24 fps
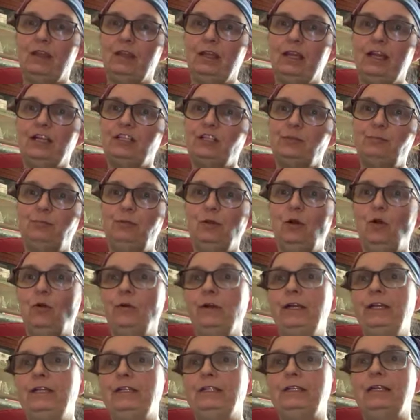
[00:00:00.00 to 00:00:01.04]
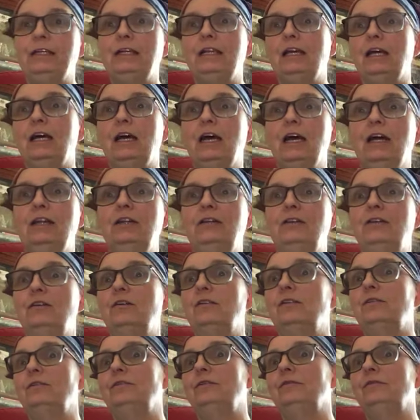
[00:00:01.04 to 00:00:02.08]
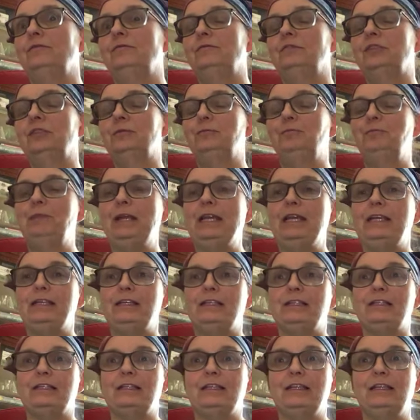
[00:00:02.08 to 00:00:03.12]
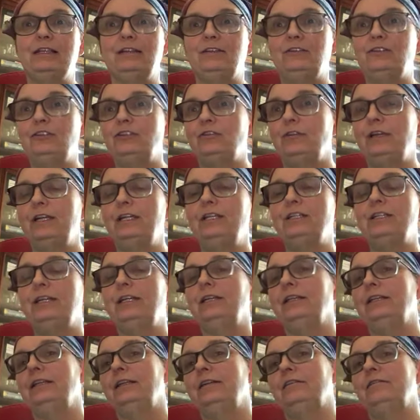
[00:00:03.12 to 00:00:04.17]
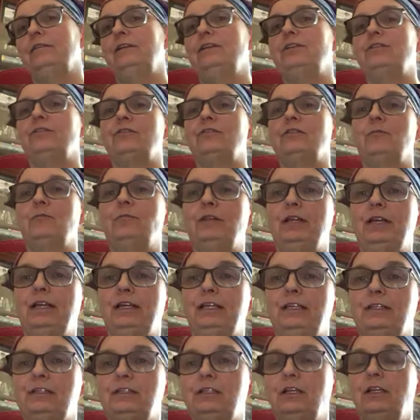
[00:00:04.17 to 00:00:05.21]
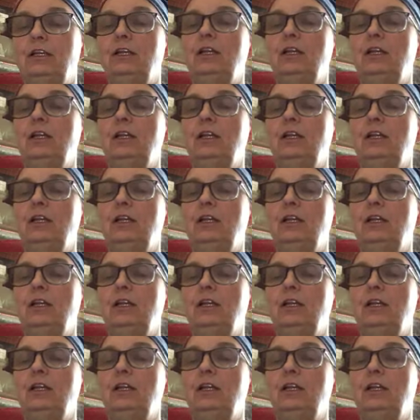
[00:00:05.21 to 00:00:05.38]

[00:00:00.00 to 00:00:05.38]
Exploring unknown space and there's strange alien creatures on planets.